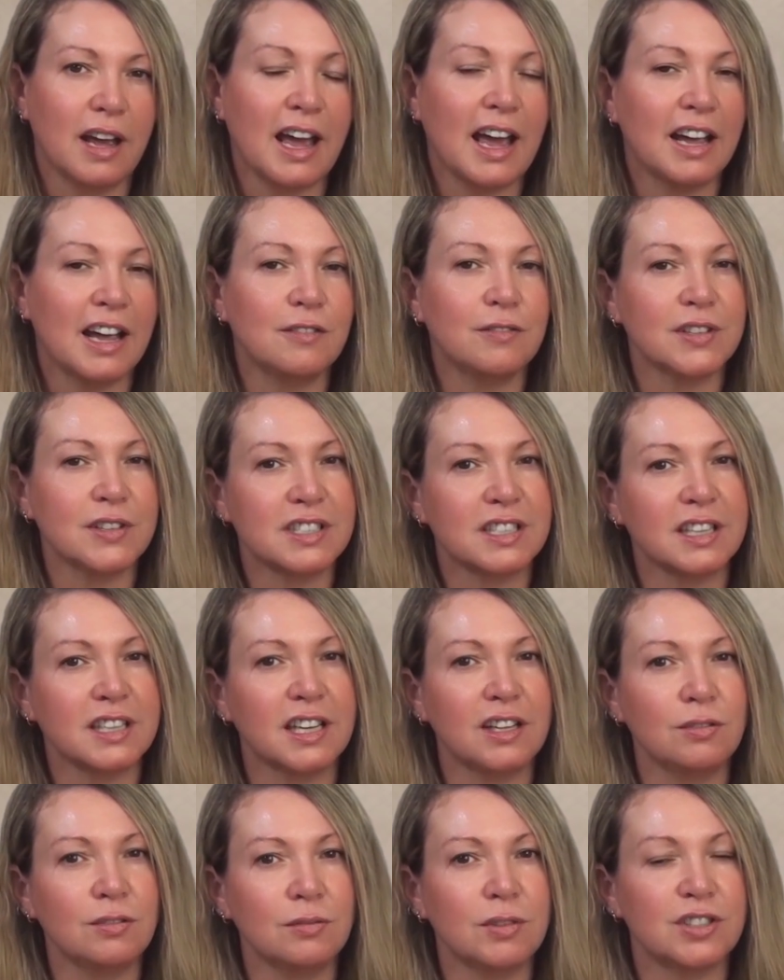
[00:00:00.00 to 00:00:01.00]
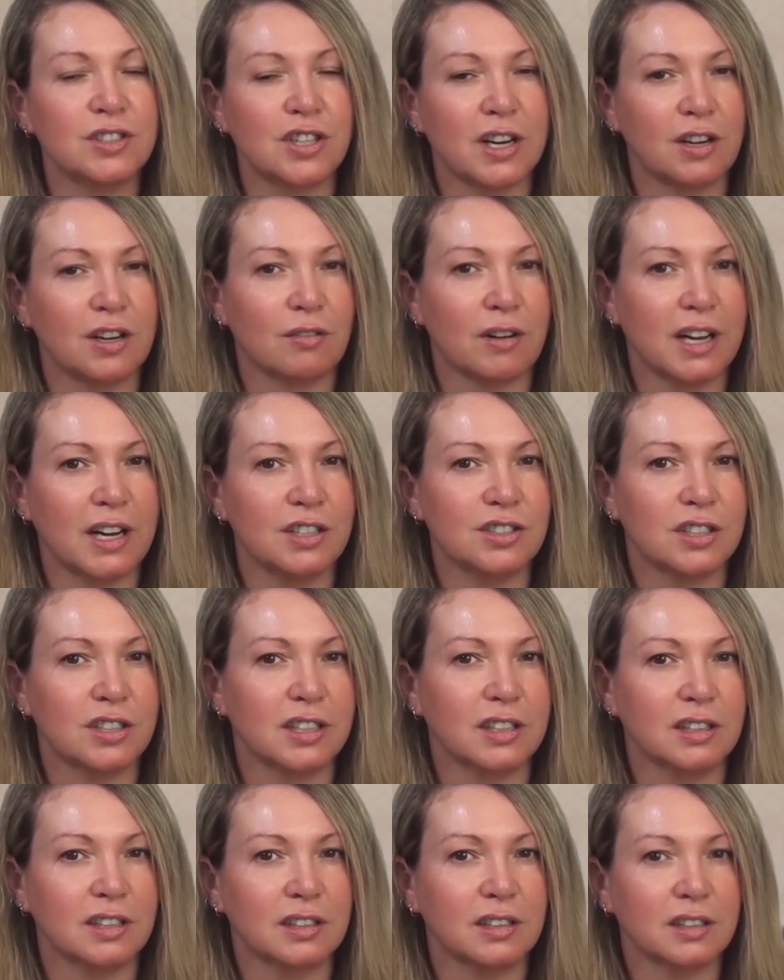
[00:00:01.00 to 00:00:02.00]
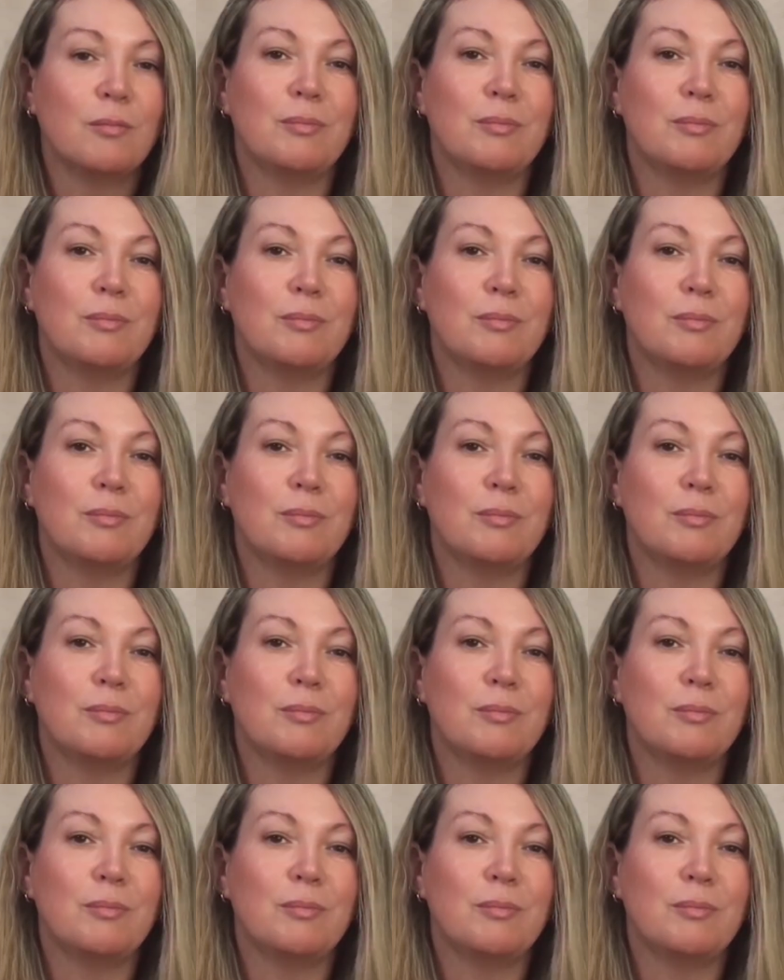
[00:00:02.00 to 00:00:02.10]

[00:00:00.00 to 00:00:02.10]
and for skin regeneration,